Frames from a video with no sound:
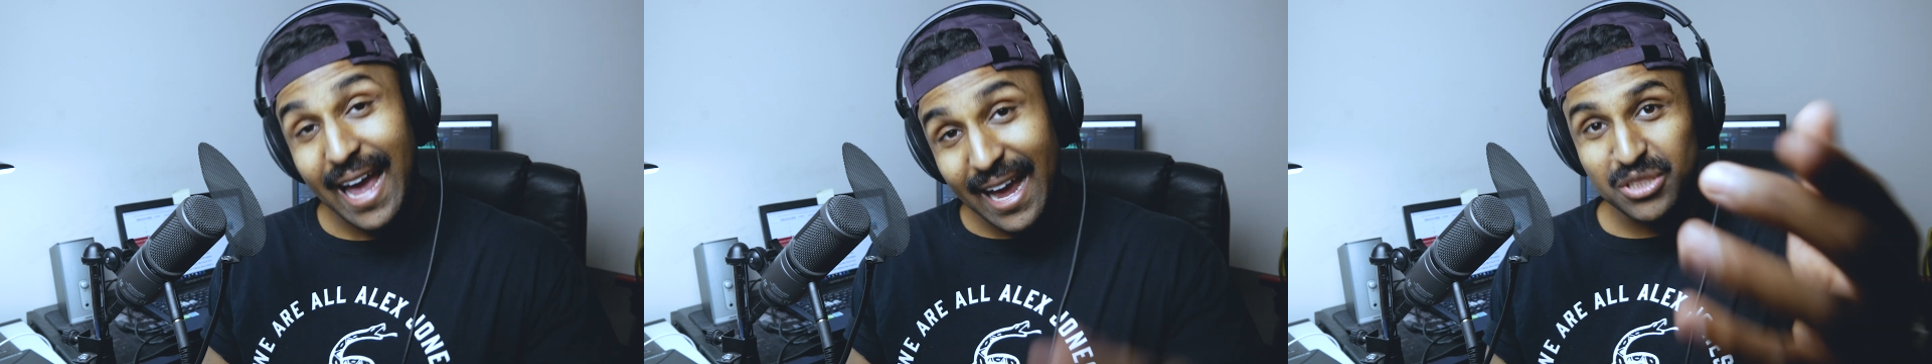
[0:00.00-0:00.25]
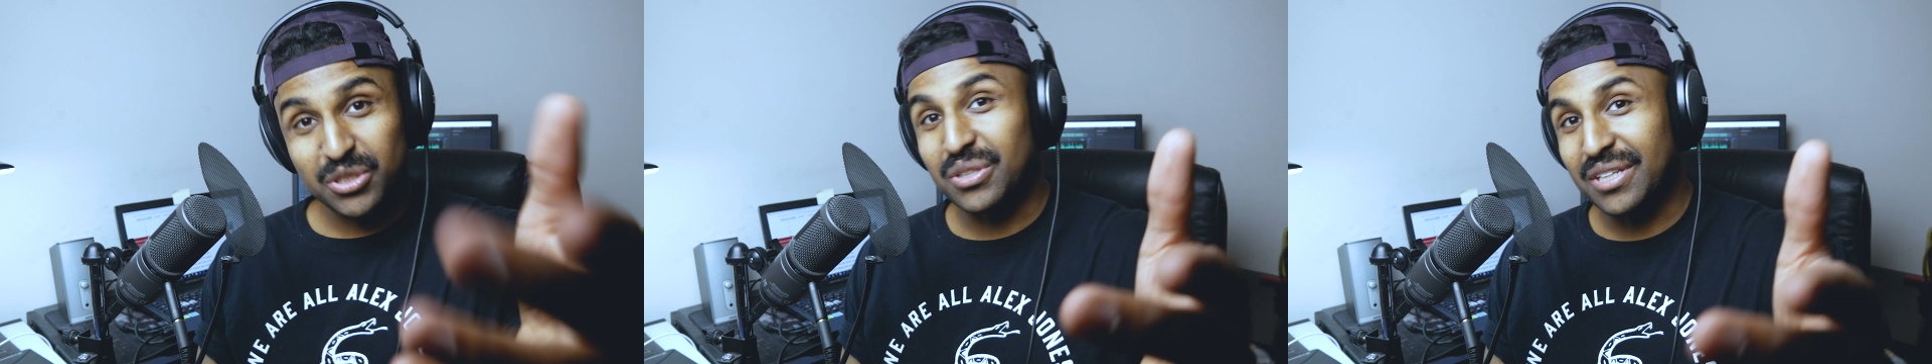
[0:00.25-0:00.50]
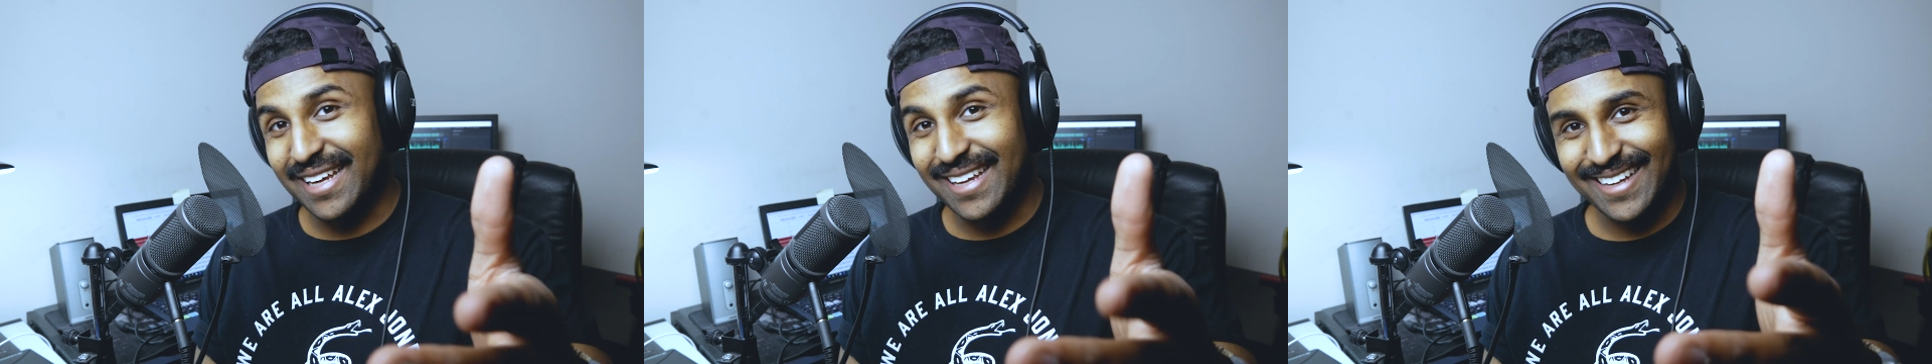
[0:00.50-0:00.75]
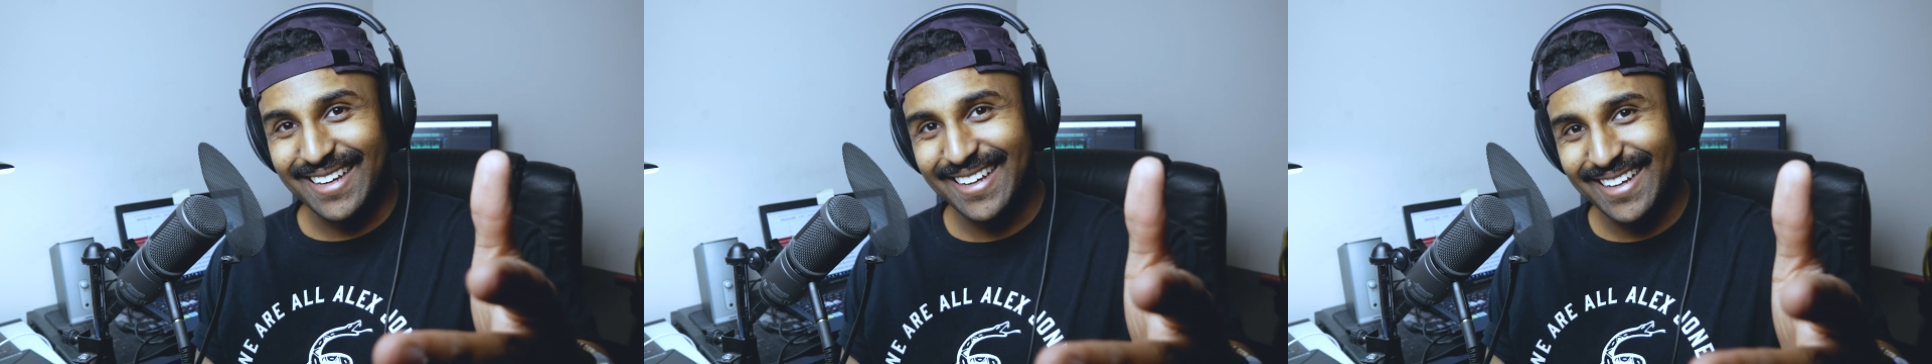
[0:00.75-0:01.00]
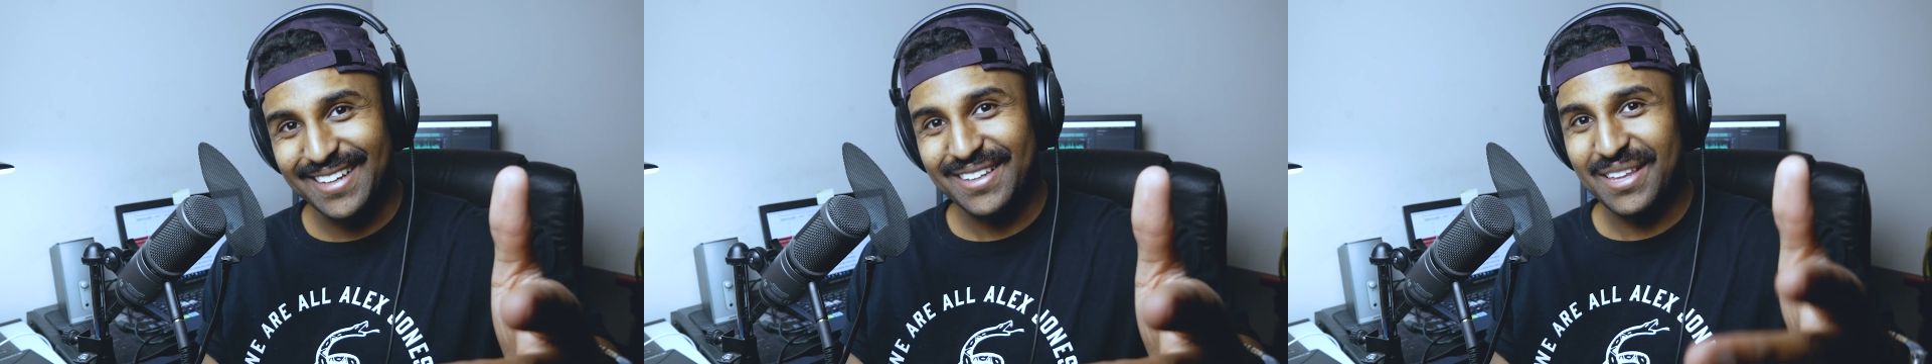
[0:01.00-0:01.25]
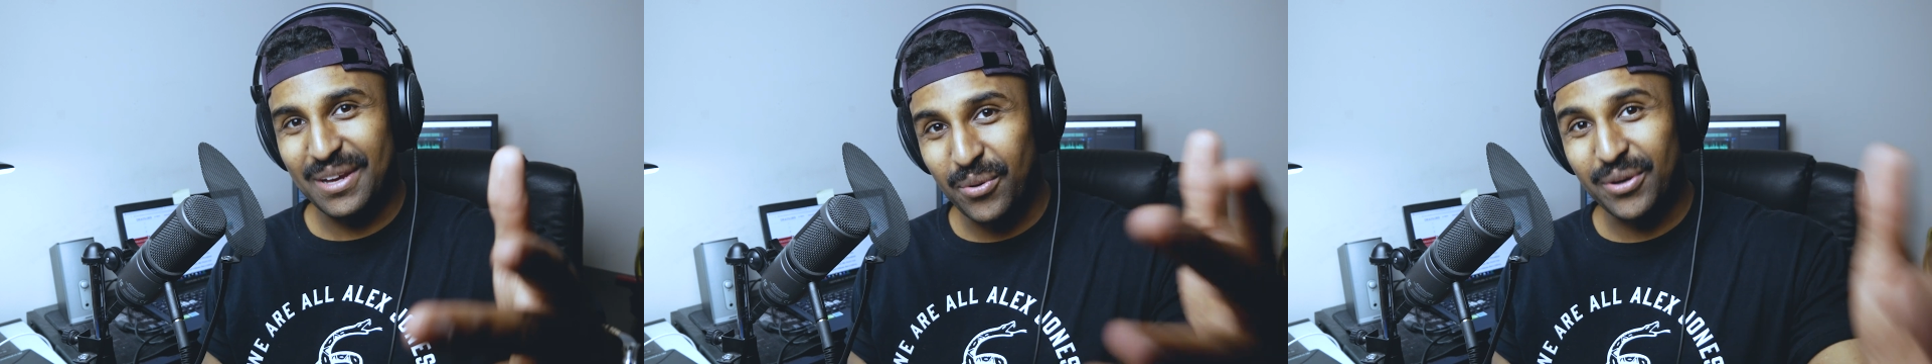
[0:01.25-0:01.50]
Actually,
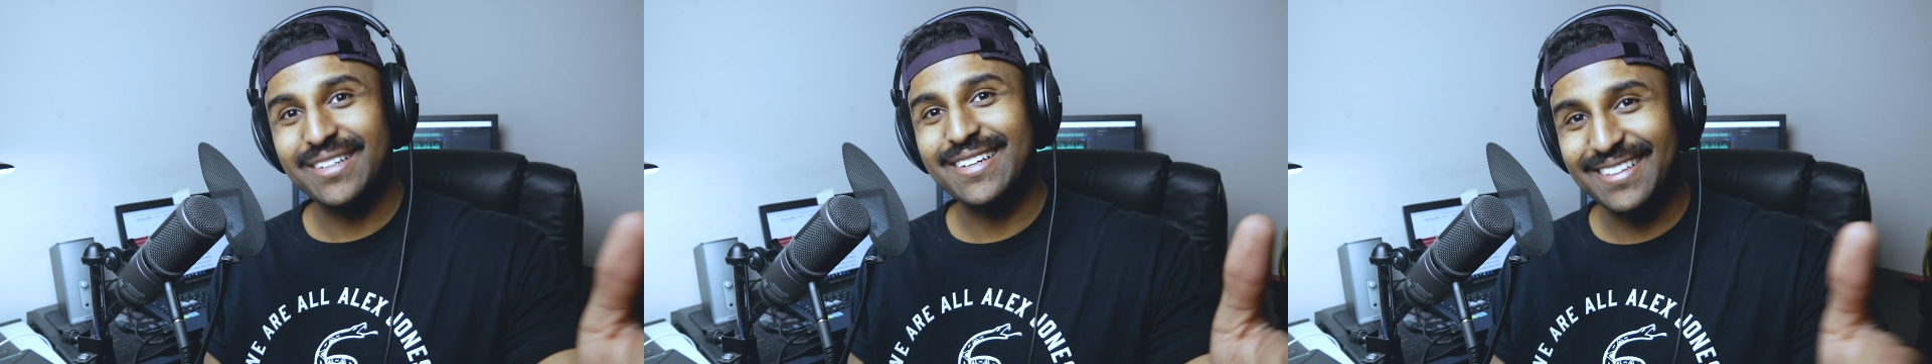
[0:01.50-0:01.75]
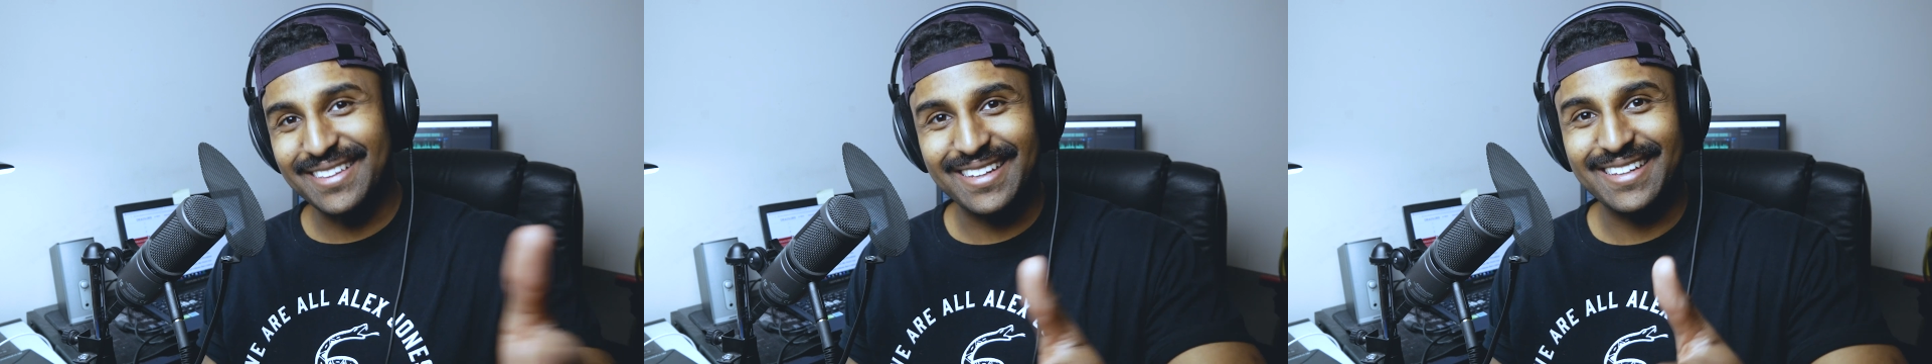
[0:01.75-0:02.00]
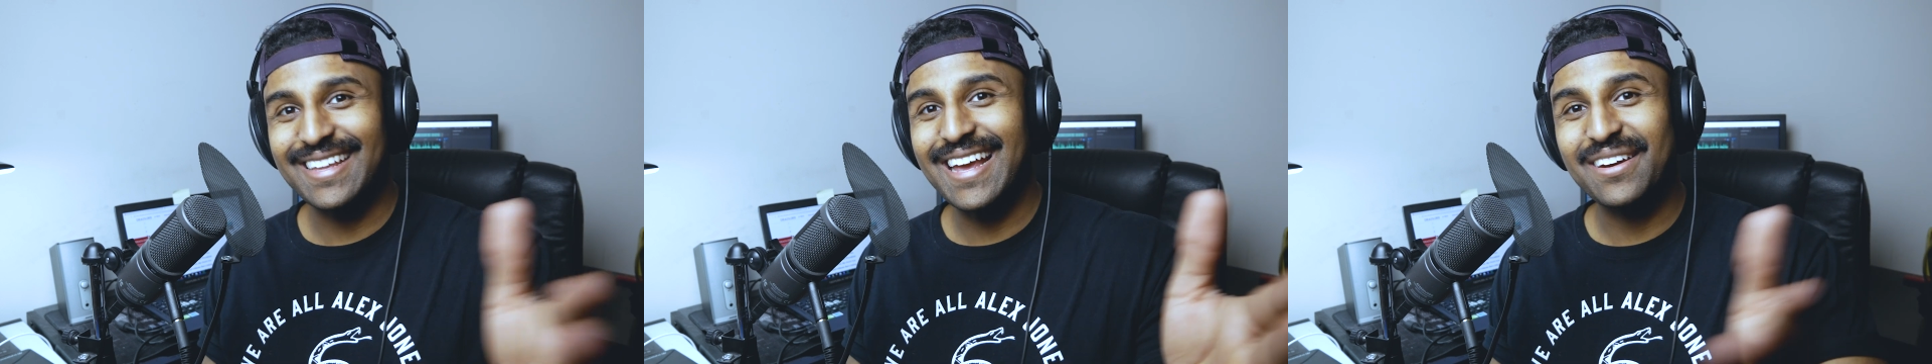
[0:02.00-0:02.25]
they